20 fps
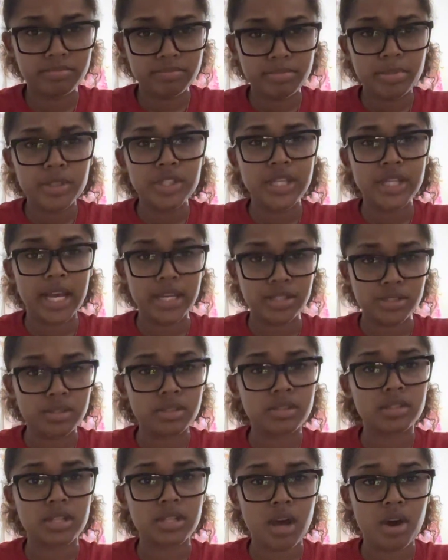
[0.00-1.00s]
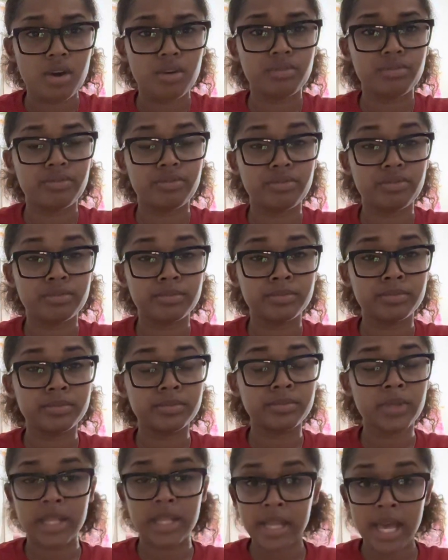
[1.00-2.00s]
protect yourself.
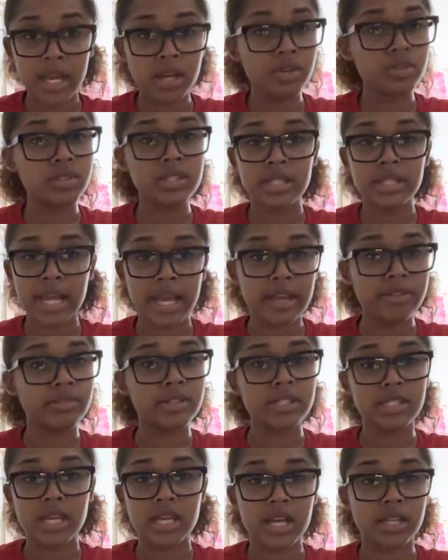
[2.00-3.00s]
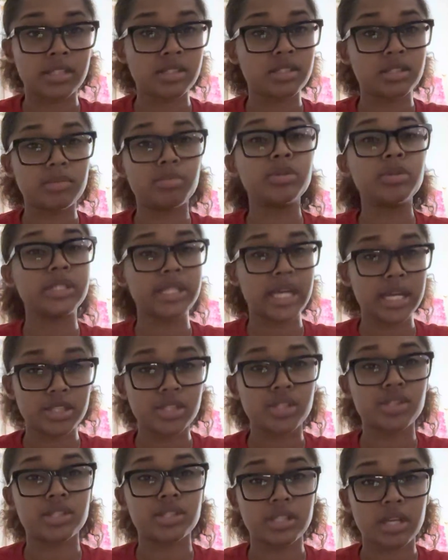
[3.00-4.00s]
And that goes in every sense. Protect
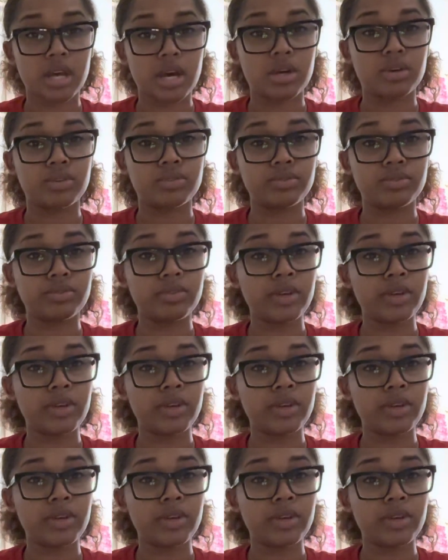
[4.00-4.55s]
yourself.